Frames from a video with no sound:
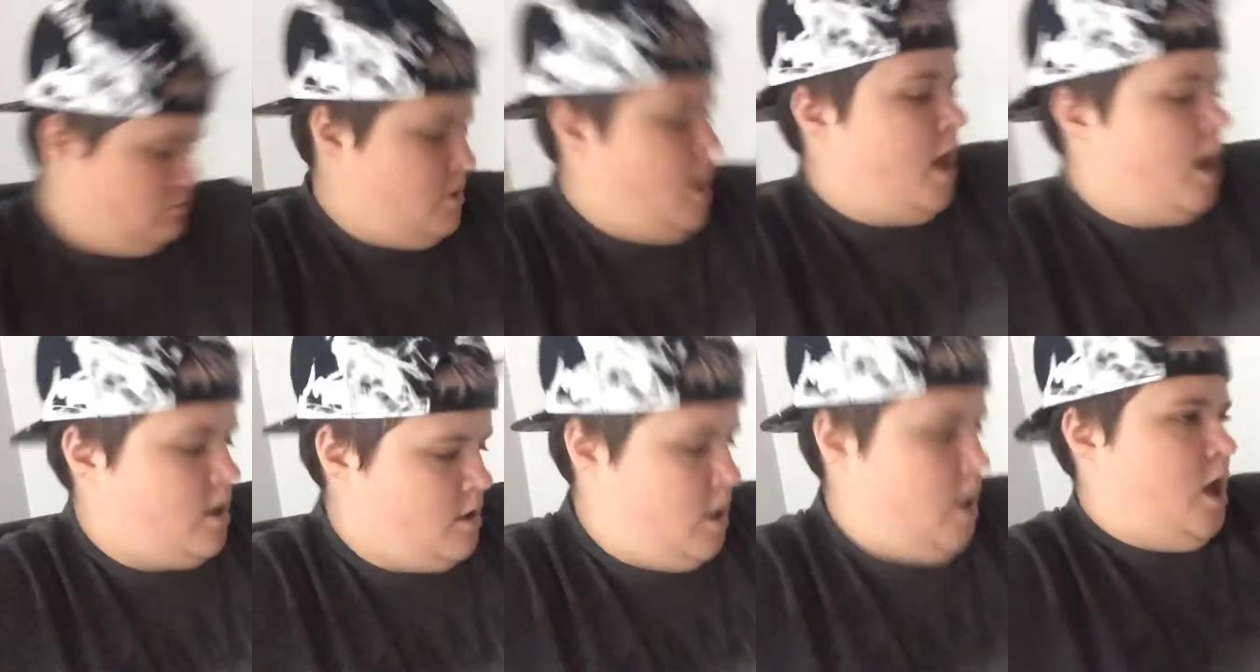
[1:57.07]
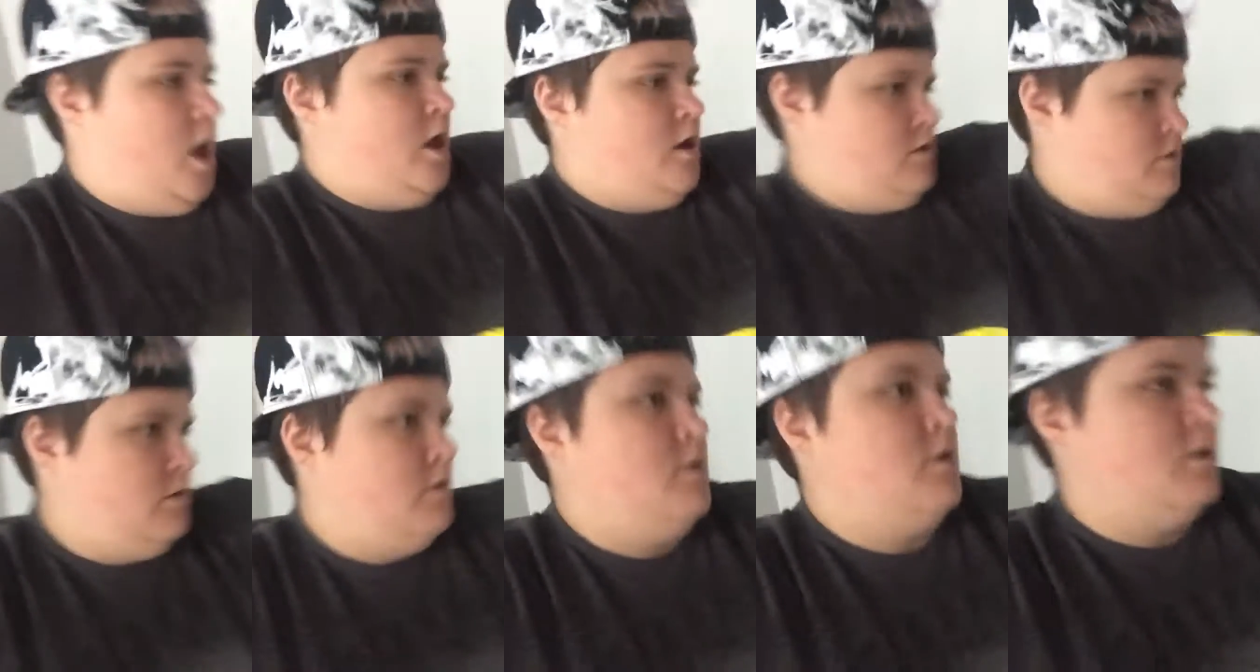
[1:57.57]
Yeah,
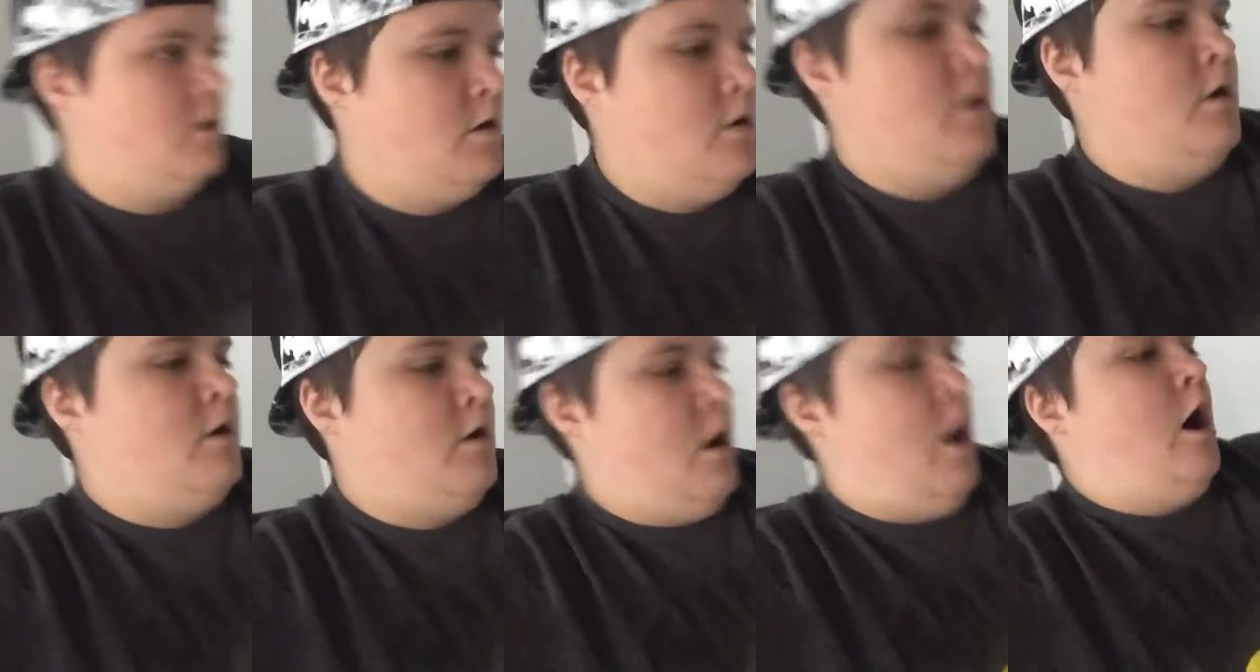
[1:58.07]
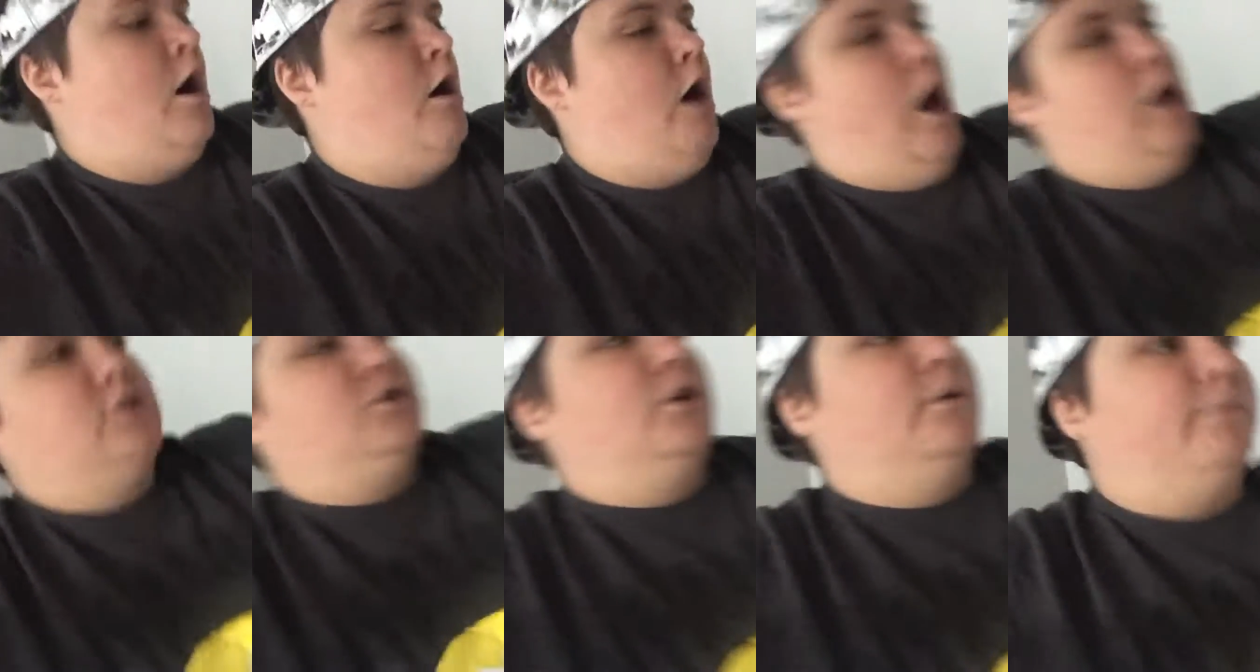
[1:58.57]
yeah.
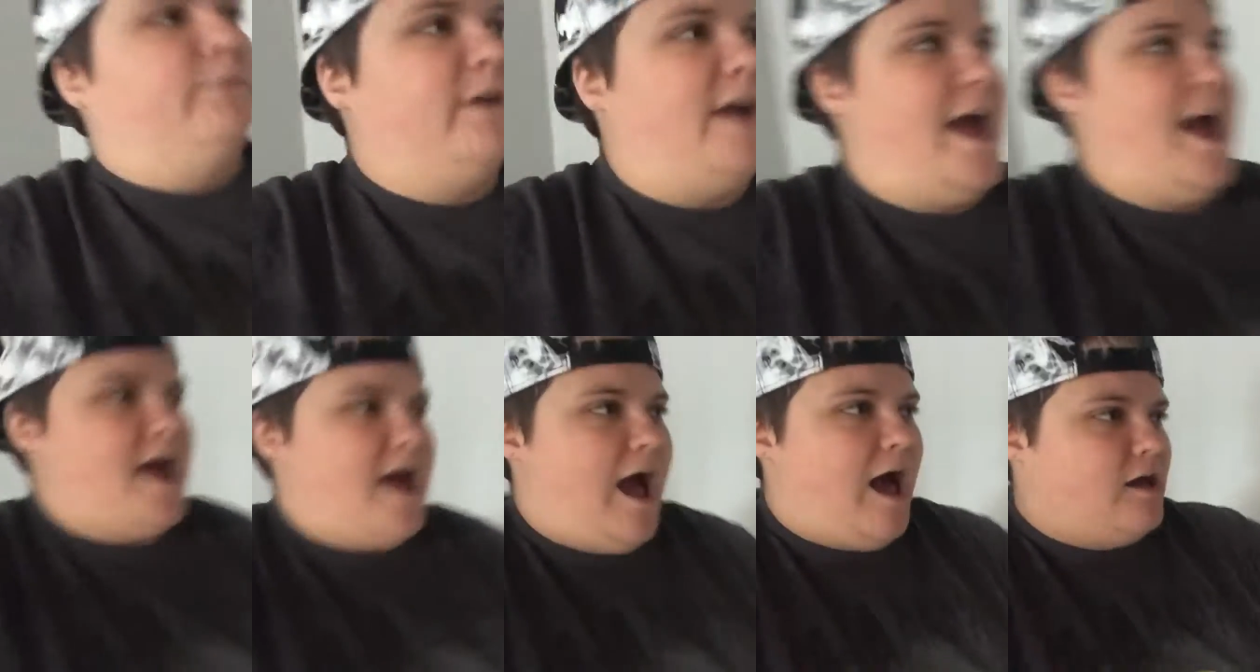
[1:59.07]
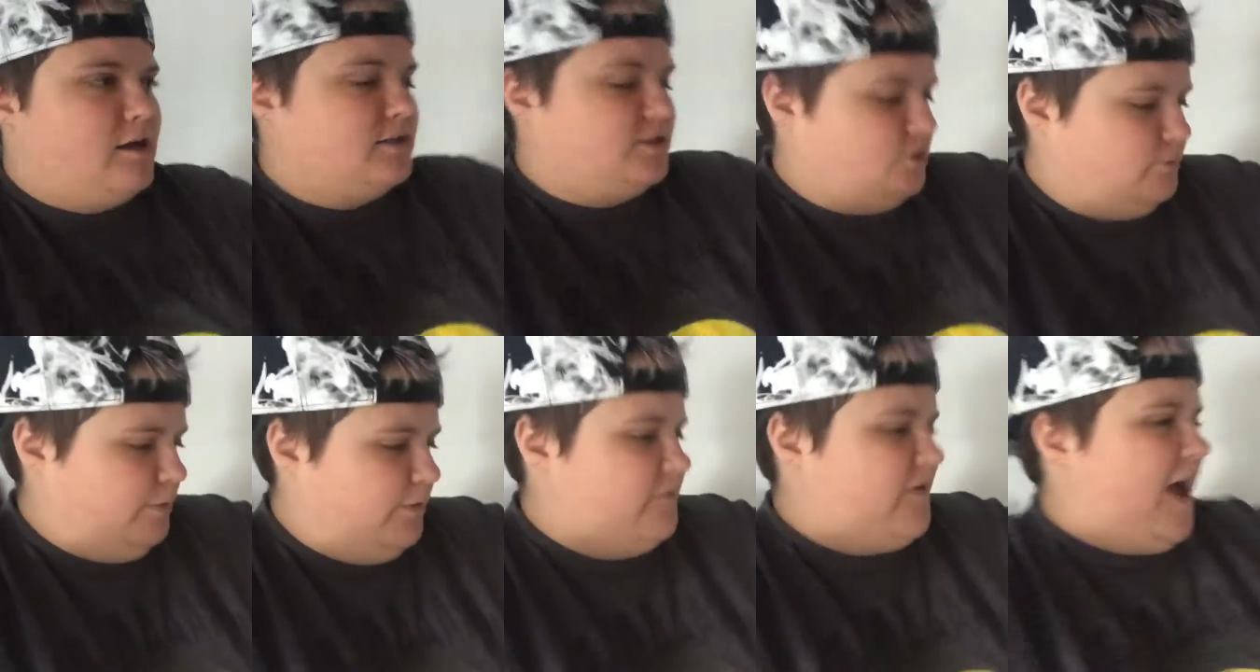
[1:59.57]
I'll
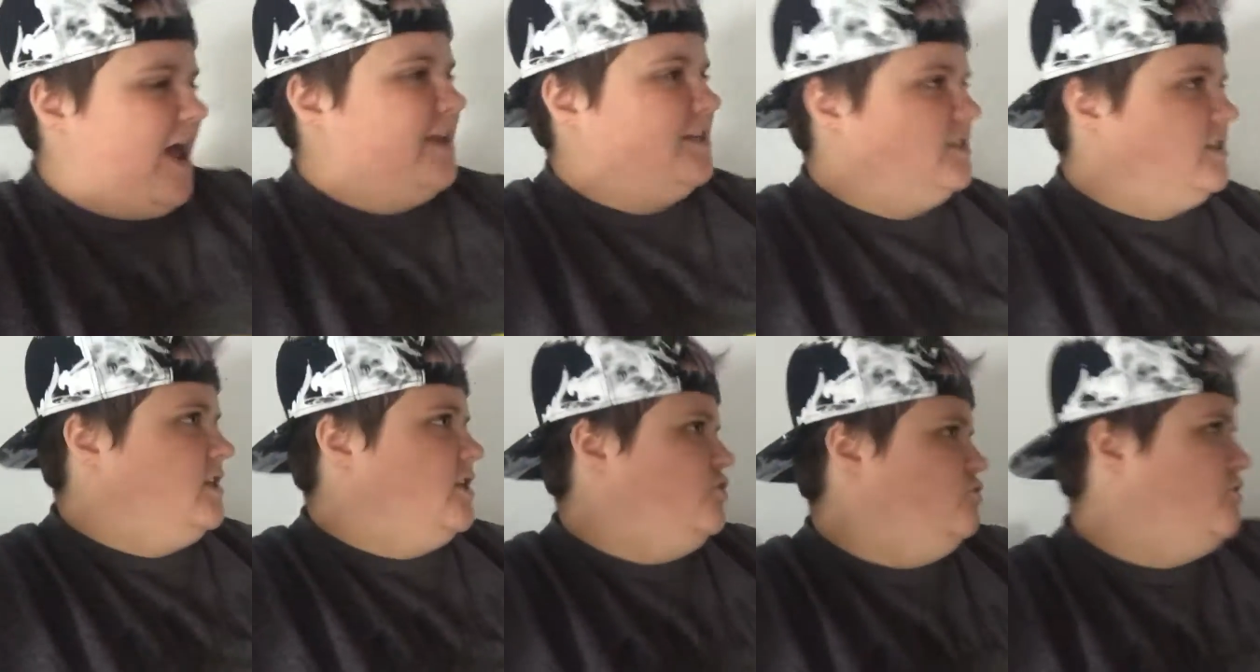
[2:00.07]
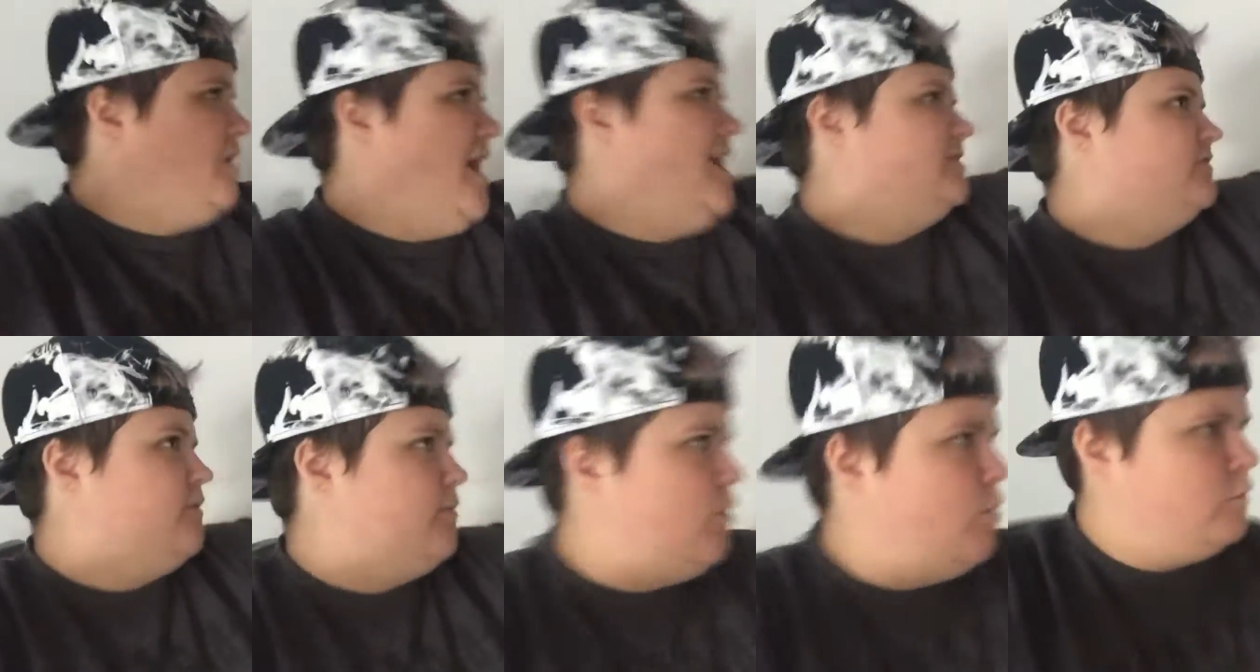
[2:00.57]
supervise you
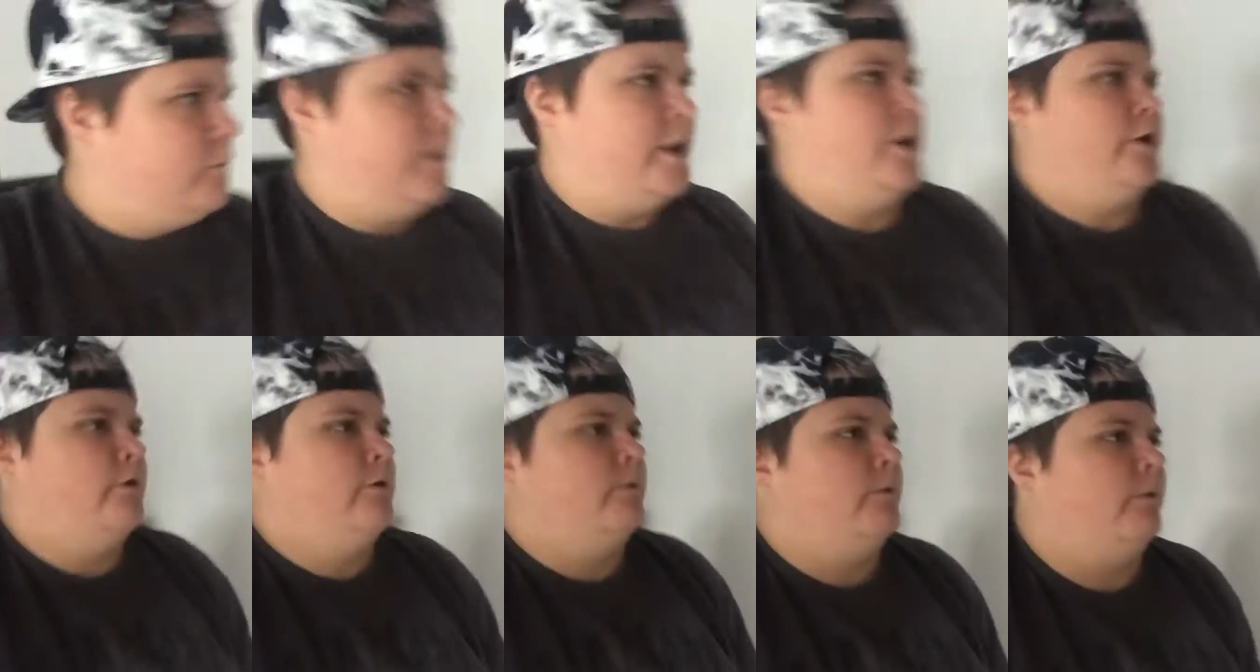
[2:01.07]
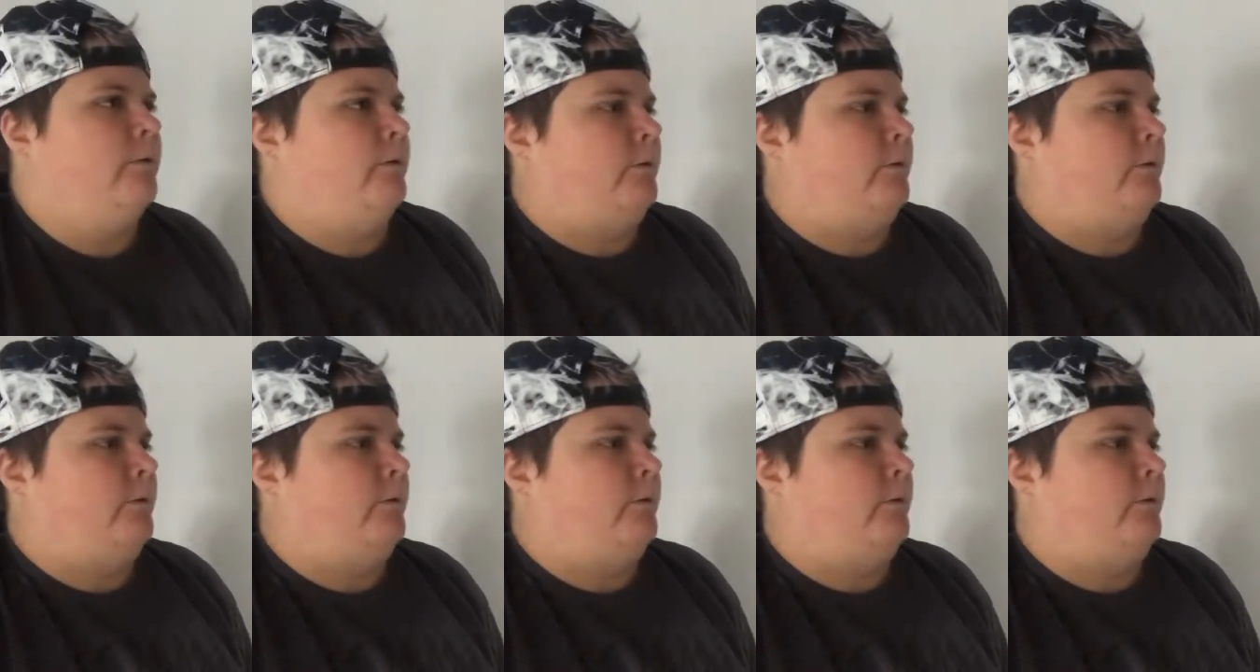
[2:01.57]
guys from over here.